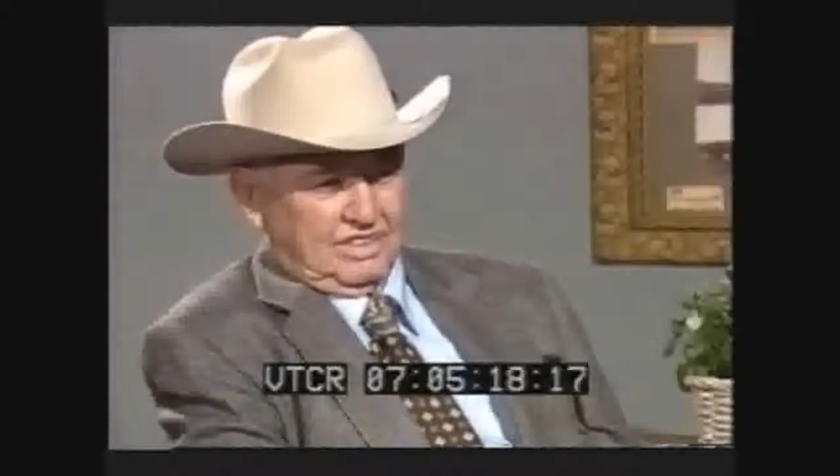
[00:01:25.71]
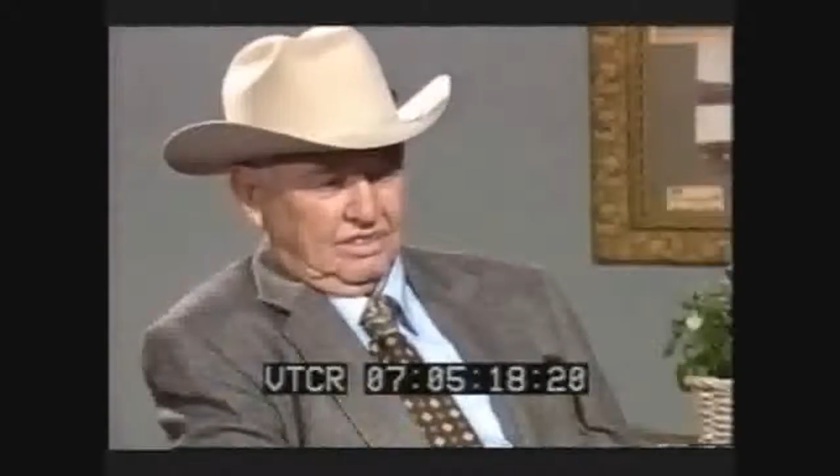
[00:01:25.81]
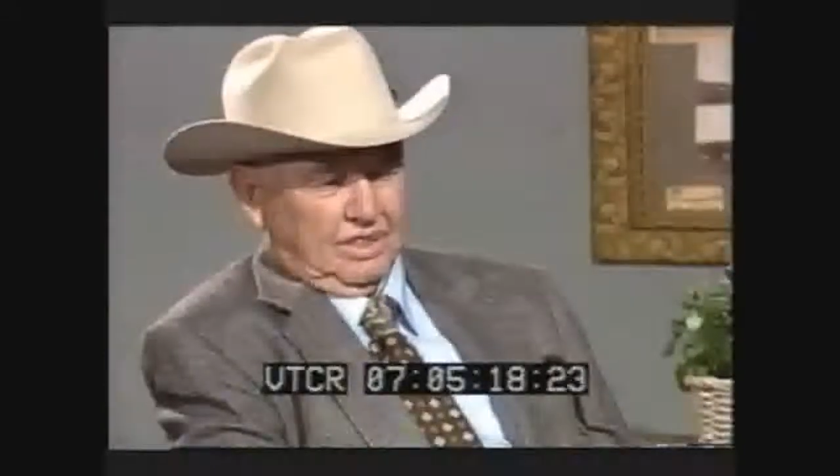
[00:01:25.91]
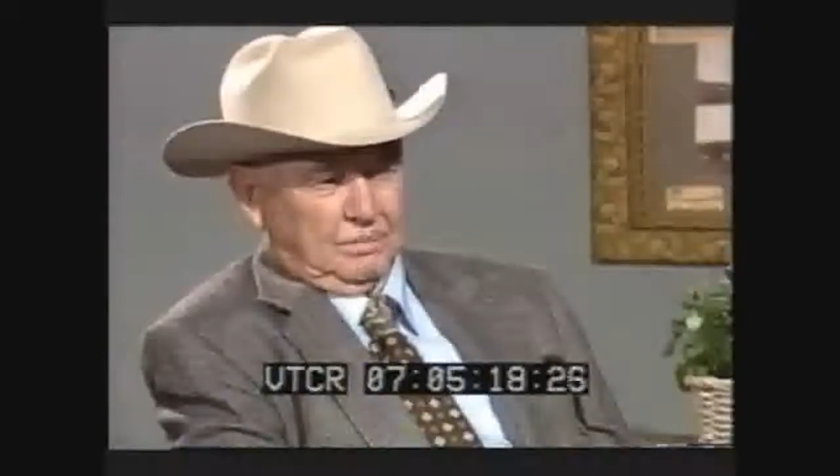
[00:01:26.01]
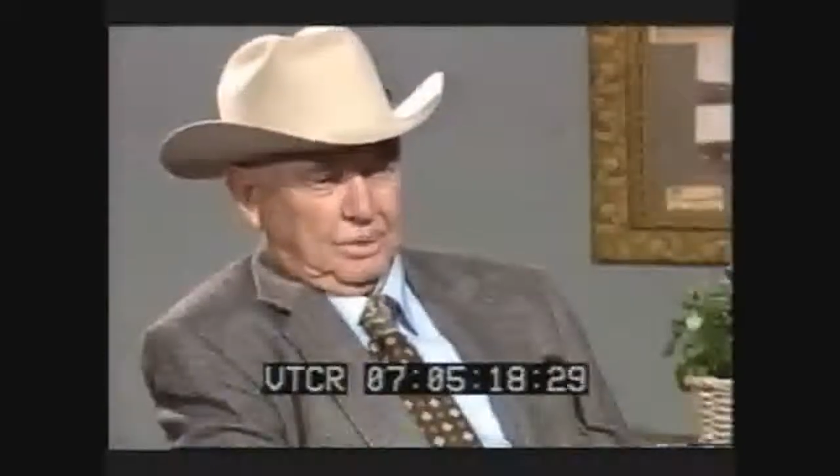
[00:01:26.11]

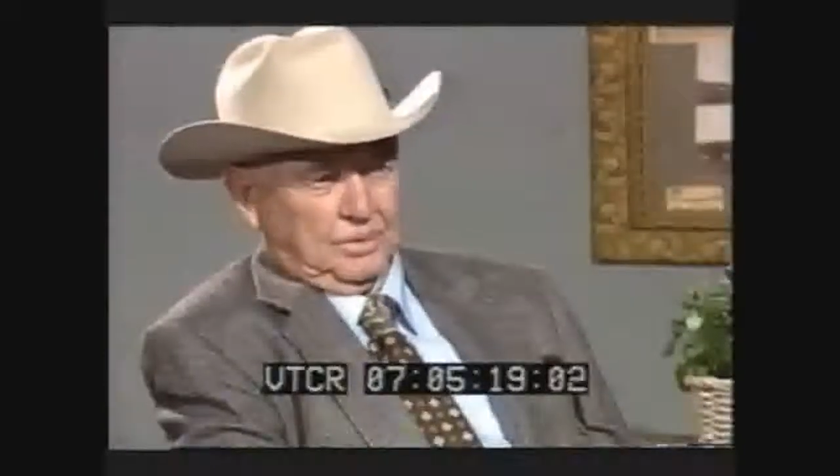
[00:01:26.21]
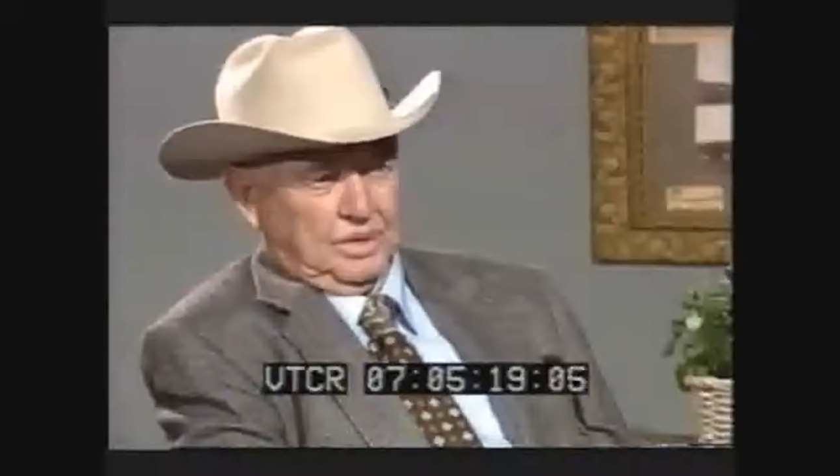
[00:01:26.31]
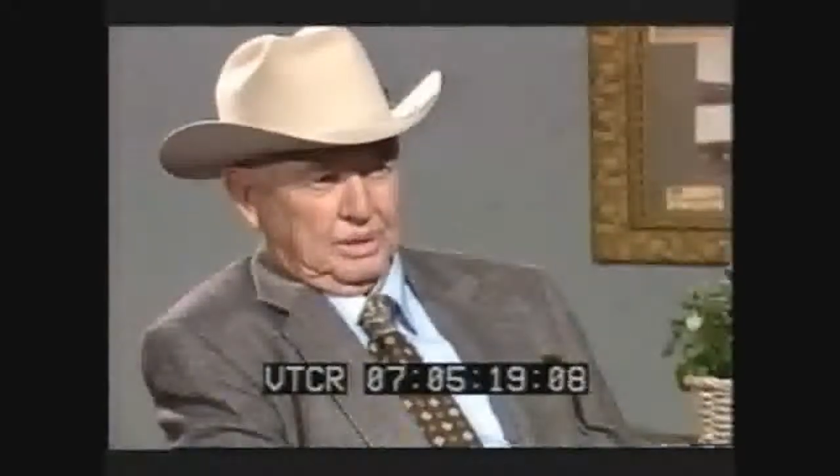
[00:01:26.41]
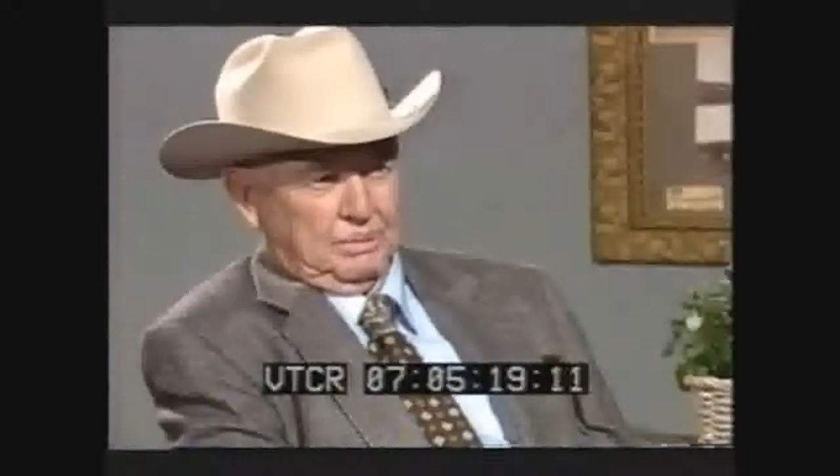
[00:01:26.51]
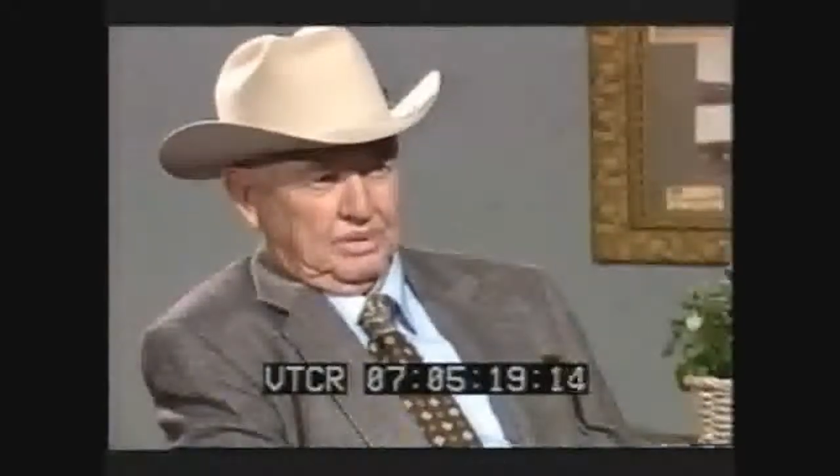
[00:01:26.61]
and Grandpa
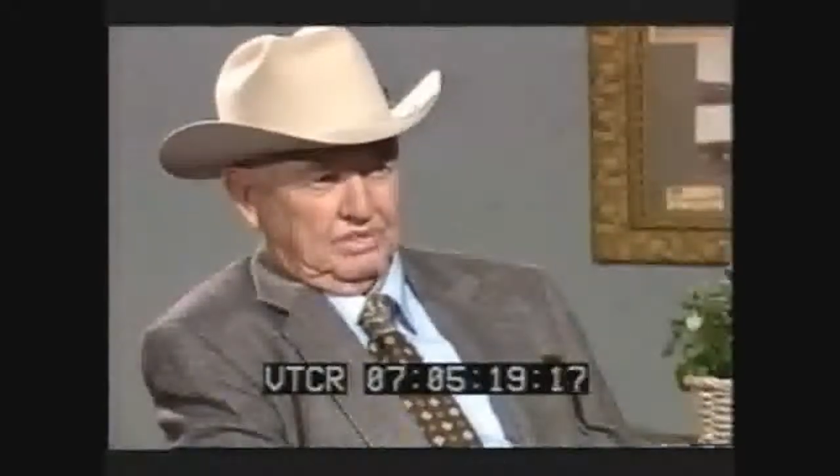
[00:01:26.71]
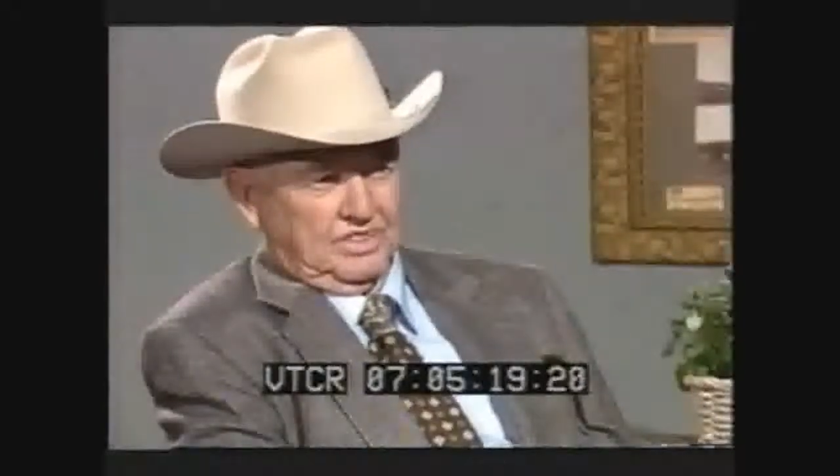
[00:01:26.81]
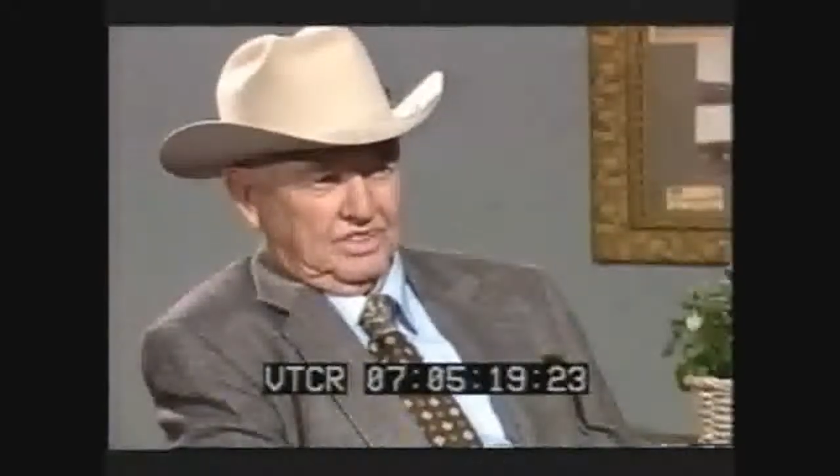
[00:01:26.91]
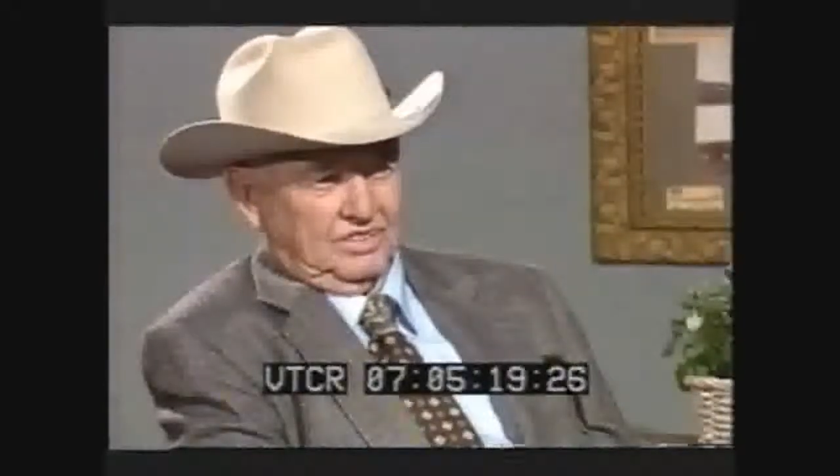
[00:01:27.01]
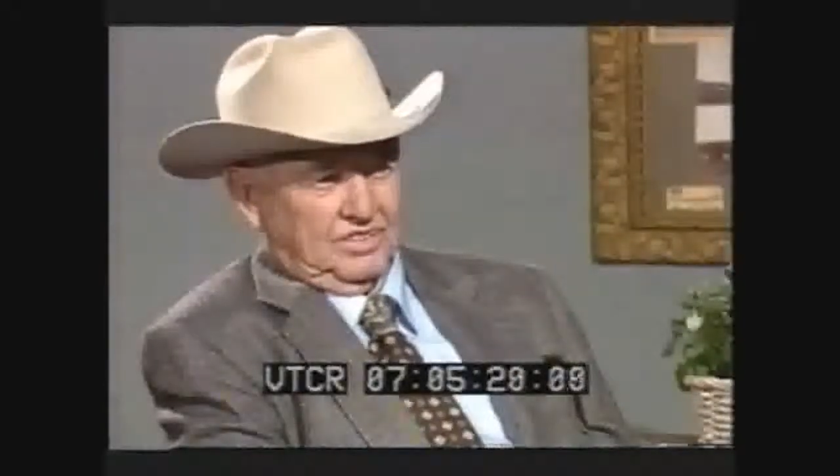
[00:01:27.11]
Tipton
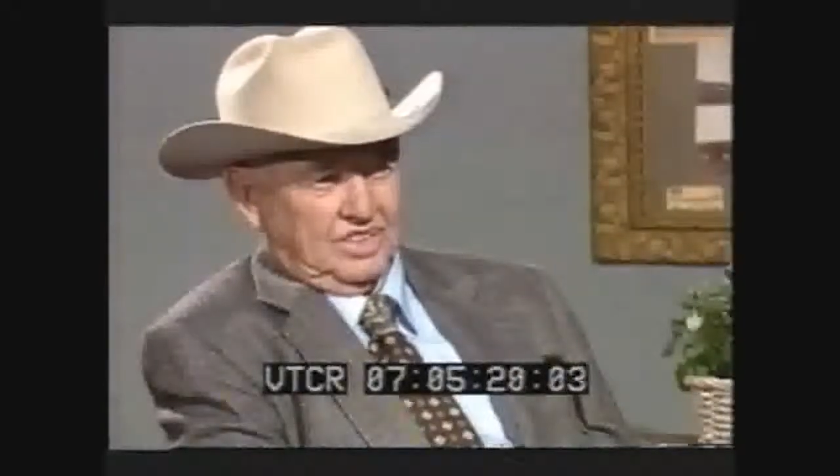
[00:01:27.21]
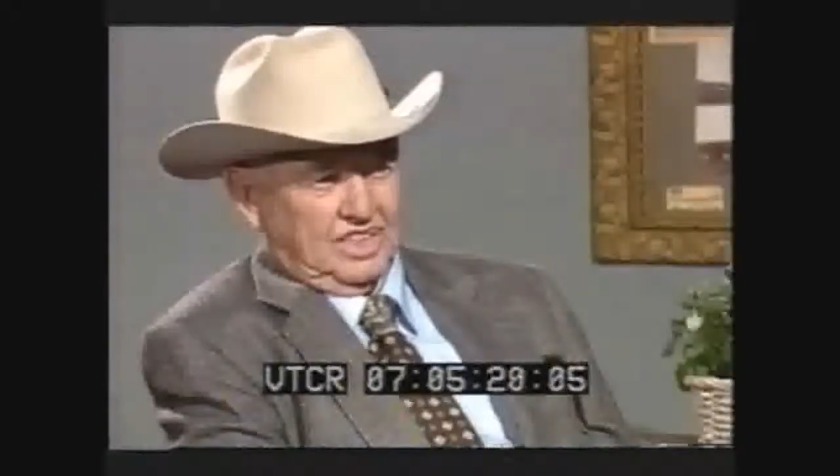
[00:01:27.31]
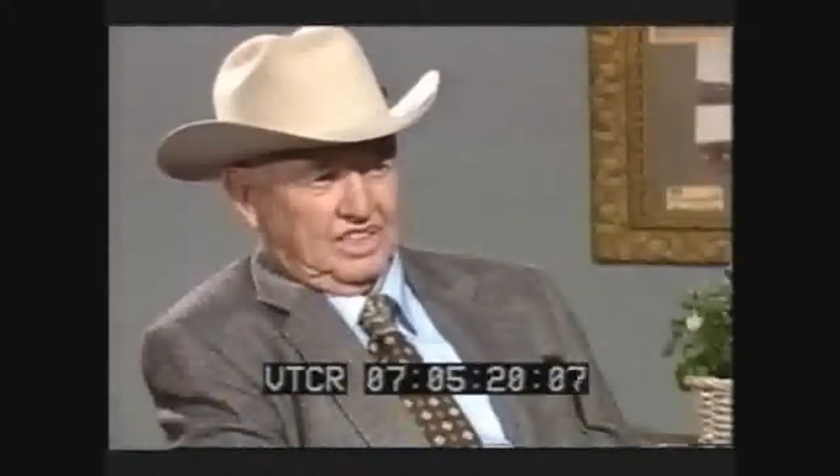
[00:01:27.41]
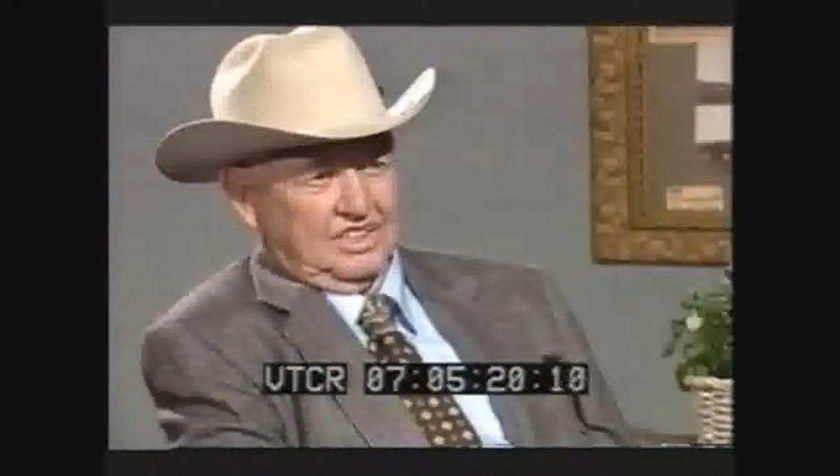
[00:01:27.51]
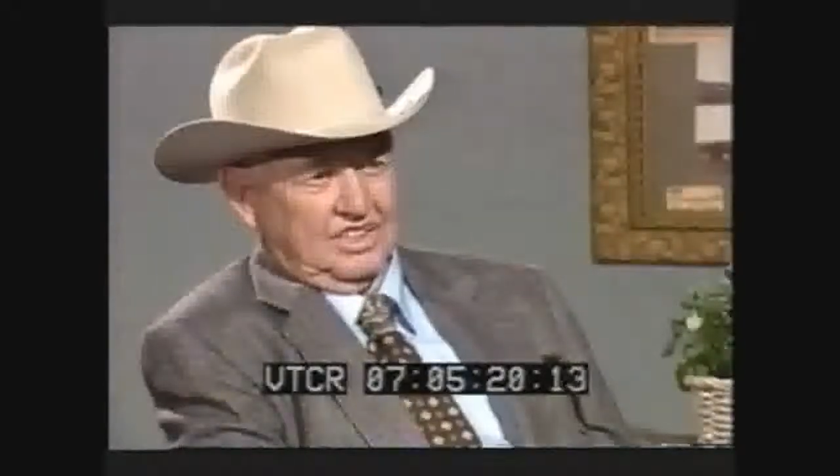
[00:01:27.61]
was on the south